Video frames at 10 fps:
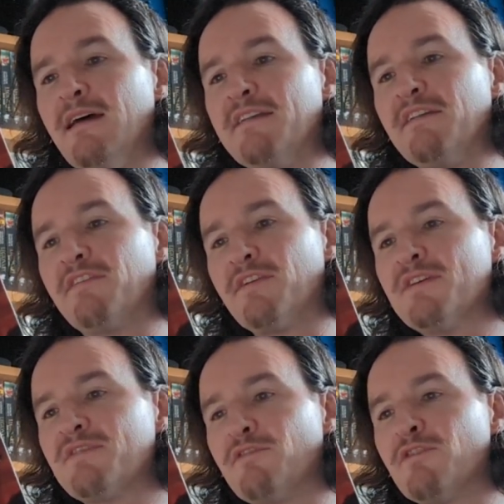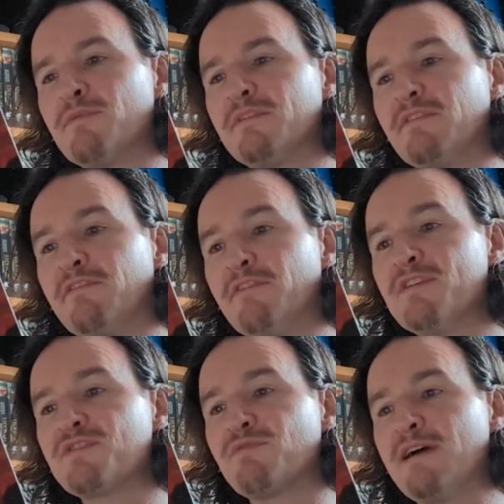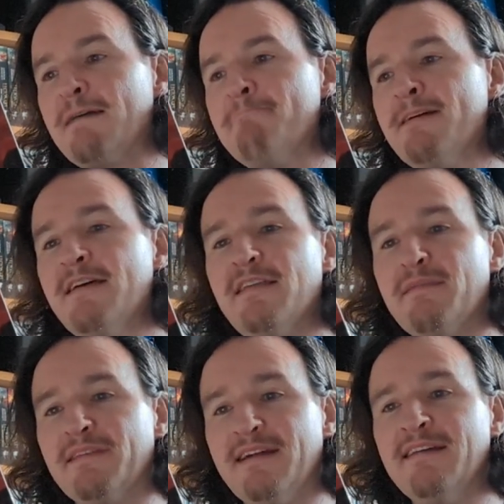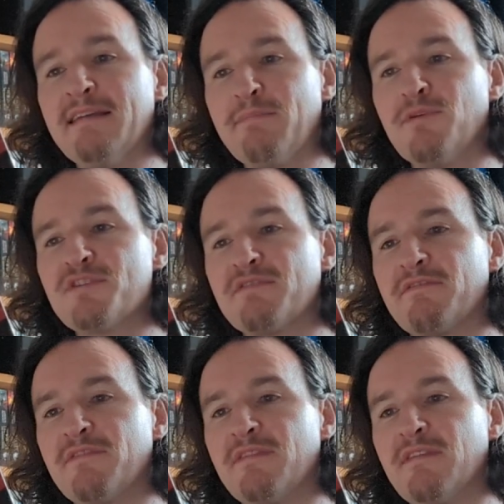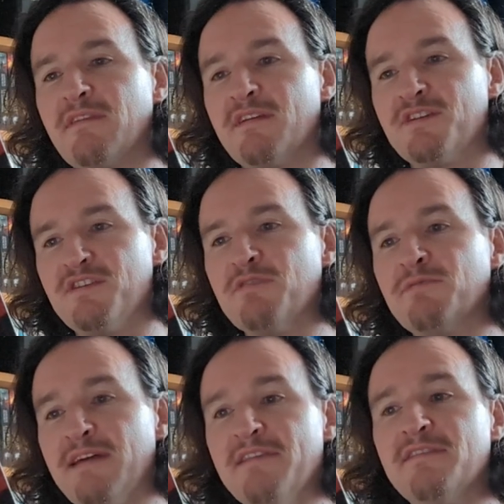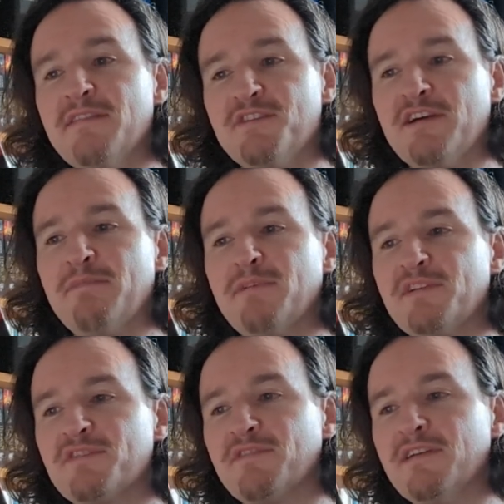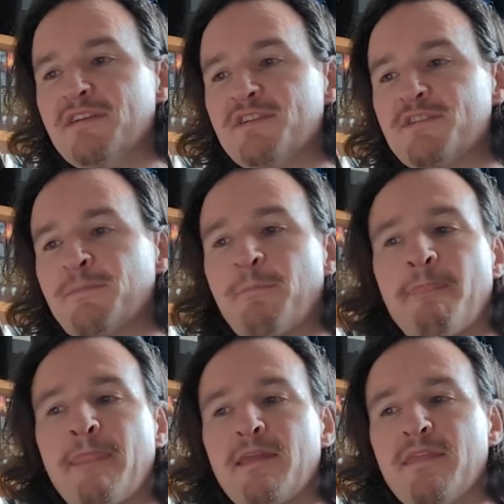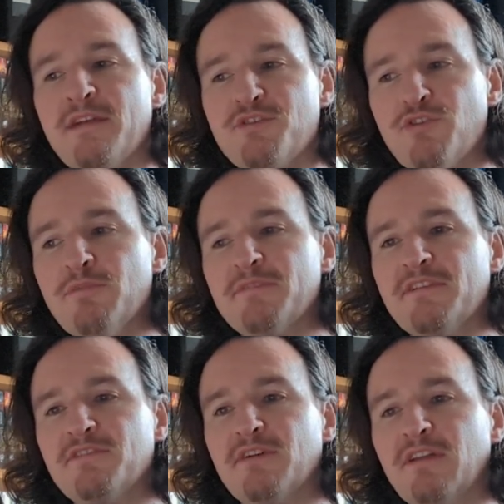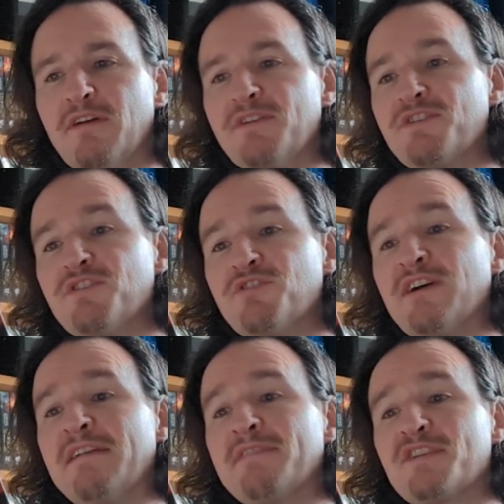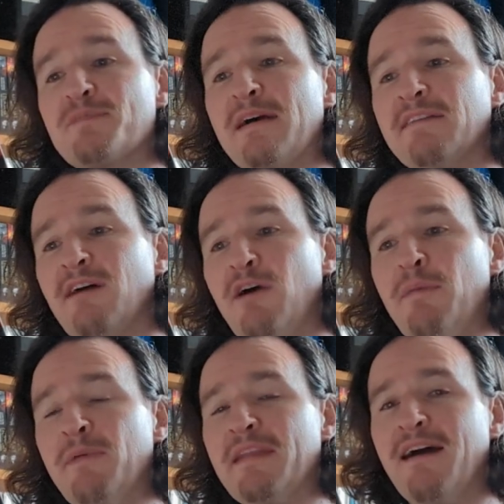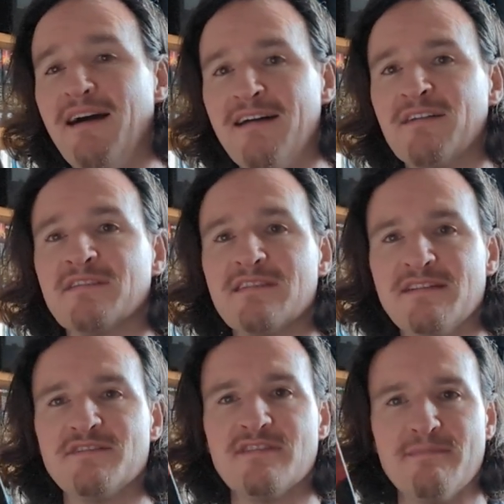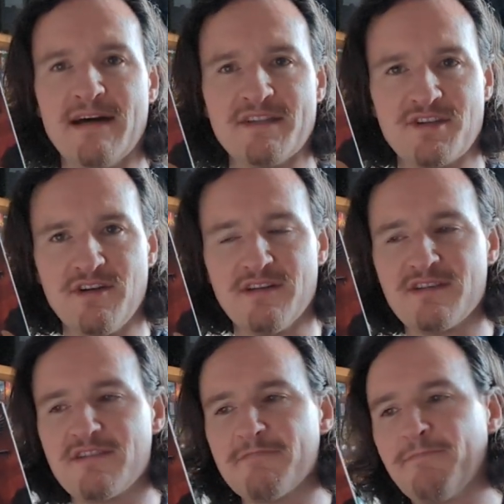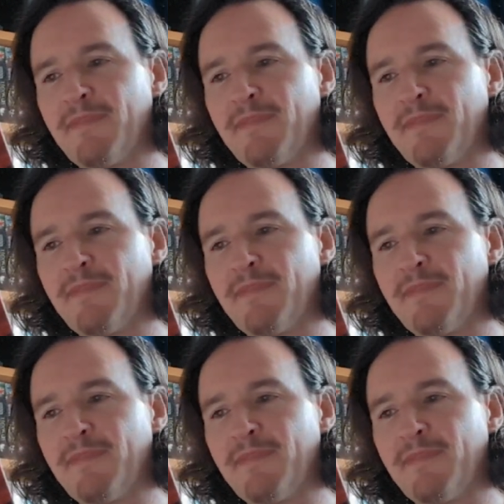and he thrust forward to first ram the metallic boss of his shield into the champion's face, then dropped into a lunge to drive his spatha up and hard into the man's guts.